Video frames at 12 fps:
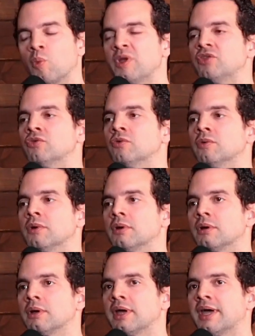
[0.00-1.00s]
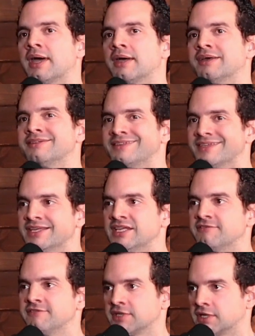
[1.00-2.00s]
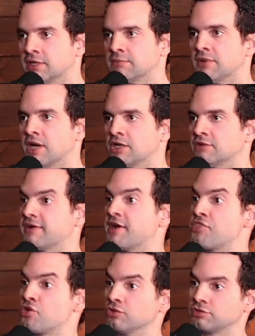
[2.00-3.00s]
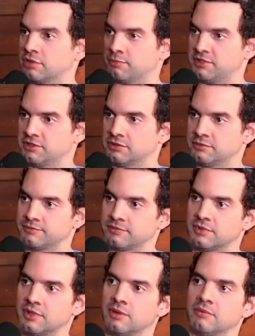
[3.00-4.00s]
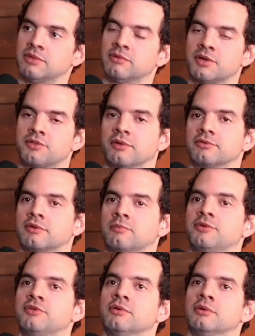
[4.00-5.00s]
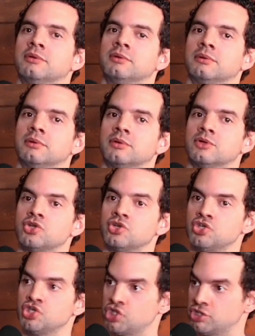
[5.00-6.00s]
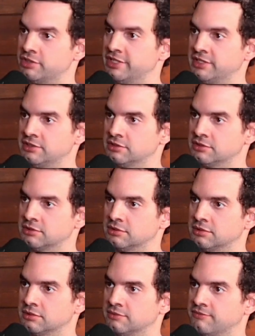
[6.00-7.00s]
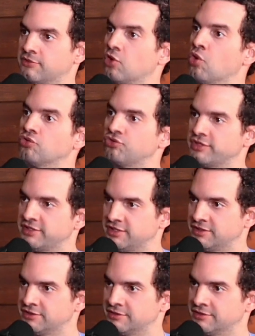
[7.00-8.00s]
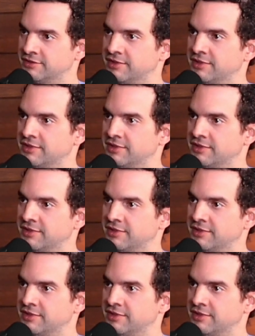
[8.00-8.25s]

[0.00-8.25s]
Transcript: we do a significant amount of arthroscopies. Mm-hmm. We do arthroscopies on yearlings for OCDs,